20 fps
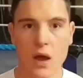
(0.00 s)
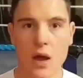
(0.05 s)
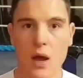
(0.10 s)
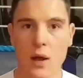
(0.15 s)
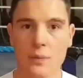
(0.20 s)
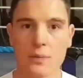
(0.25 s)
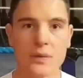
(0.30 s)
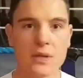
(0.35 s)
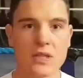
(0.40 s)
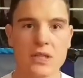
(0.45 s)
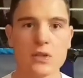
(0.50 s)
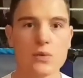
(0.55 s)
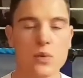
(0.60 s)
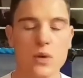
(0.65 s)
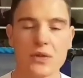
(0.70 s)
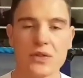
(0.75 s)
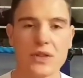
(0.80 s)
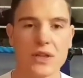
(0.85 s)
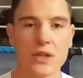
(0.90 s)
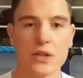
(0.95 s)
um, this is
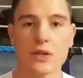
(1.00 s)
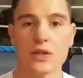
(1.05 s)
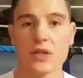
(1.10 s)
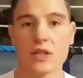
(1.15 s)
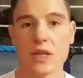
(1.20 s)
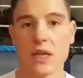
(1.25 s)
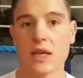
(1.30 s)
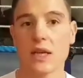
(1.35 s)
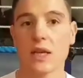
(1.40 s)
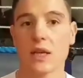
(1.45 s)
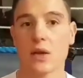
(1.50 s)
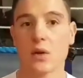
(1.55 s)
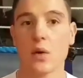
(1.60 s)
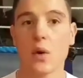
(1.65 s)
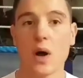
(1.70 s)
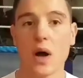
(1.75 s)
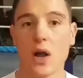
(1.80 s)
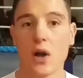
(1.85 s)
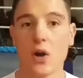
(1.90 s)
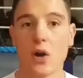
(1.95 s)
one thing you see
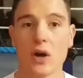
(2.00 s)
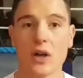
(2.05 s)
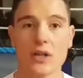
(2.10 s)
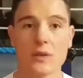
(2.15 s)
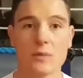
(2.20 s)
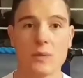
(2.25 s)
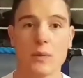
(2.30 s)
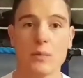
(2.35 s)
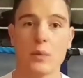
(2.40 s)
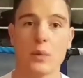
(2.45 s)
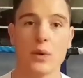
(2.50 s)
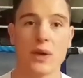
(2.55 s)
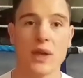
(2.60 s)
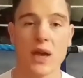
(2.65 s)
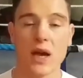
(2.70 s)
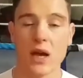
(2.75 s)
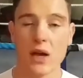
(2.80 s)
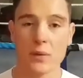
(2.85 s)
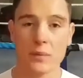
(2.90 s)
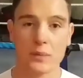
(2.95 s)
quite a lot is people
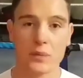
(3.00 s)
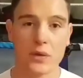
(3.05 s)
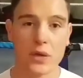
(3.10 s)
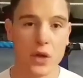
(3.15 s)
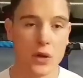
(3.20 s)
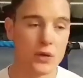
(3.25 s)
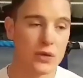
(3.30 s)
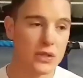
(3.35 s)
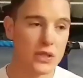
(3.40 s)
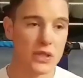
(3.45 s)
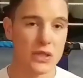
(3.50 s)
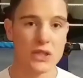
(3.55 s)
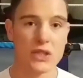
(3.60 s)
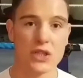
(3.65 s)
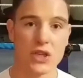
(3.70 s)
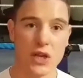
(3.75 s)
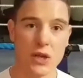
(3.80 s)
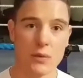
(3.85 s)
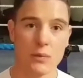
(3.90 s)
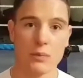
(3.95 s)
get up, go to the
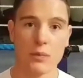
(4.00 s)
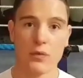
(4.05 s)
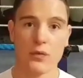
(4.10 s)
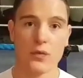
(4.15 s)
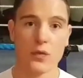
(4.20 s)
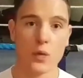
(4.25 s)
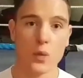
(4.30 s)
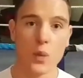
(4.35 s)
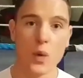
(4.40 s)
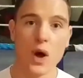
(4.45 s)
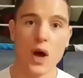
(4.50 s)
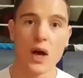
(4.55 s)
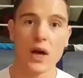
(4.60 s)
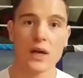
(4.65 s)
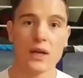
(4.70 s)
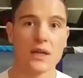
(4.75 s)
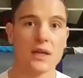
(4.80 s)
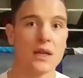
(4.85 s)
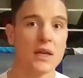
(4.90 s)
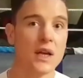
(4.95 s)
gym before
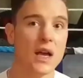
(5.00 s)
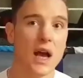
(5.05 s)
work,